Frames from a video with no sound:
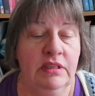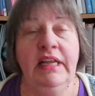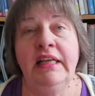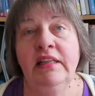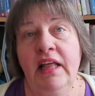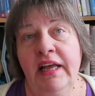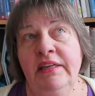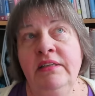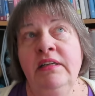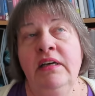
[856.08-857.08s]
the
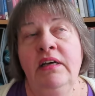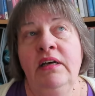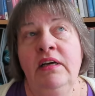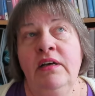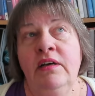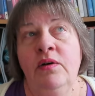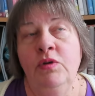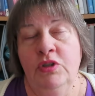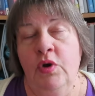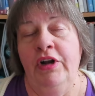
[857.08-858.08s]
deadline
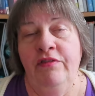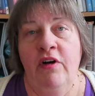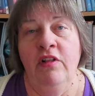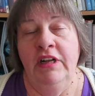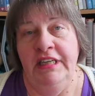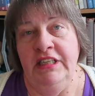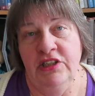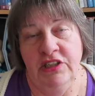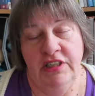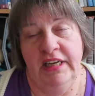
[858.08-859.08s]
was going to fall on
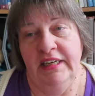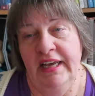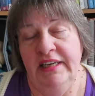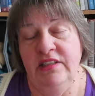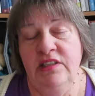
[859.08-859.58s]
Easter Sunday.